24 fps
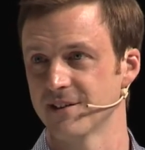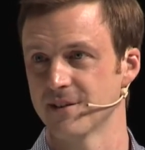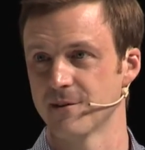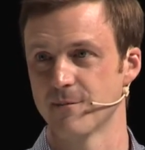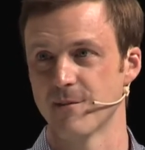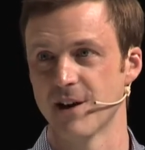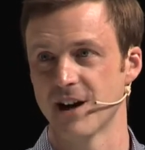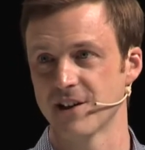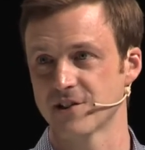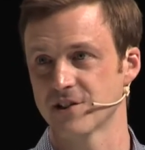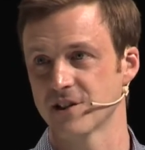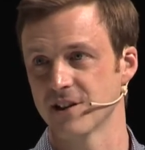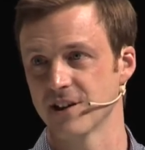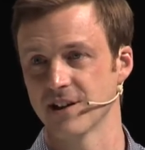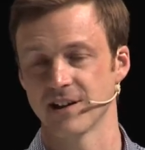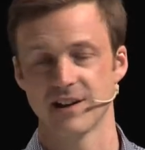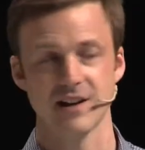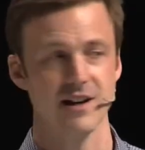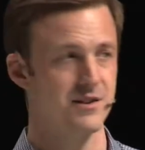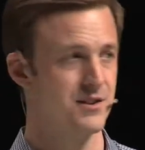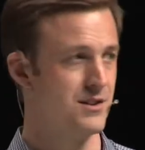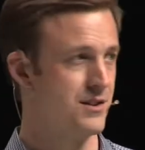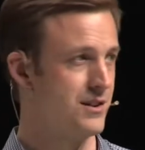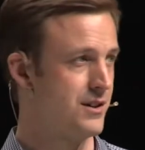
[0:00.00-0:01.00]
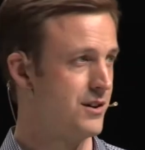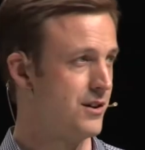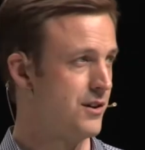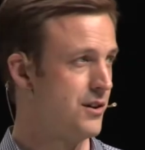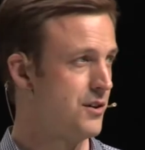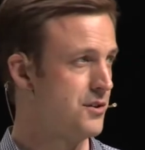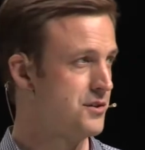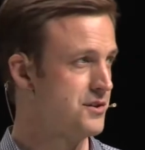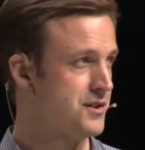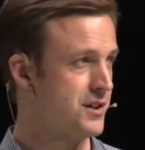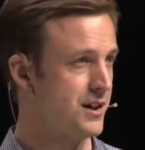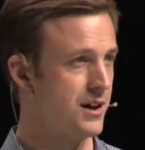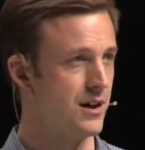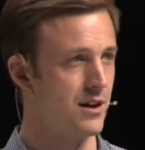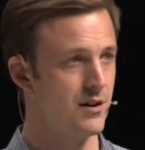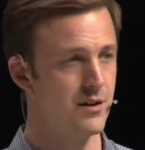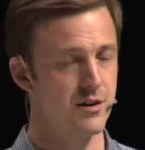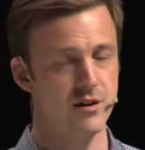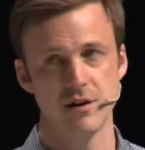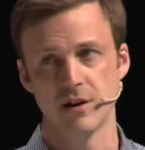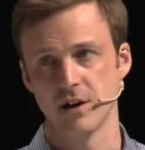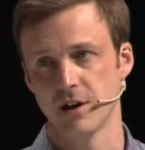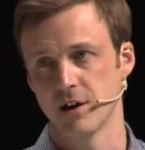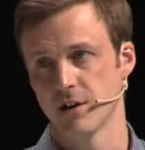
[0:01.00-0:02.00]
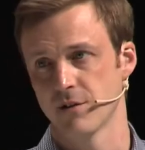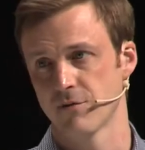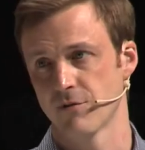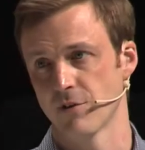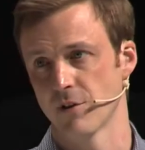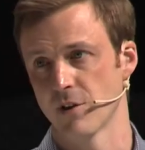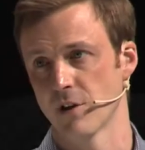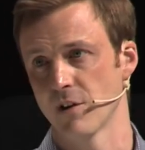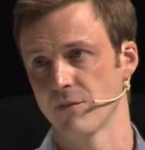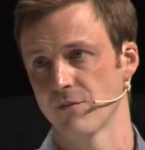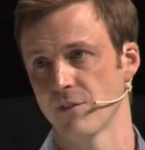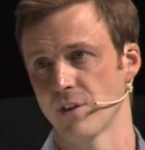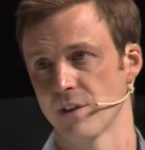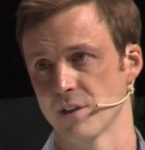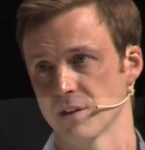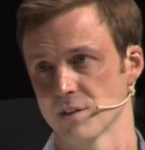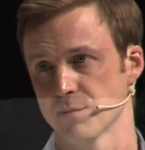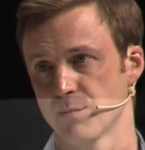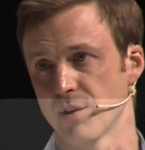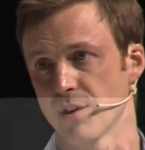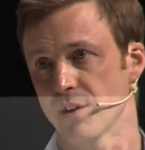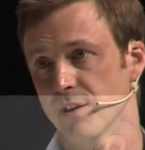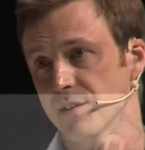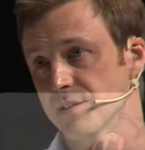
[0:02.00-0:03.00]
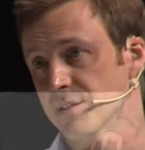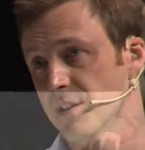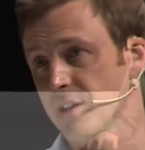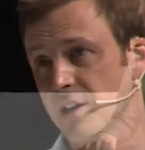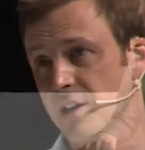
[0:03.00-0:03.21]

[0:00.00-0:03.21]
You're matching a guest and a host together for an offline experience.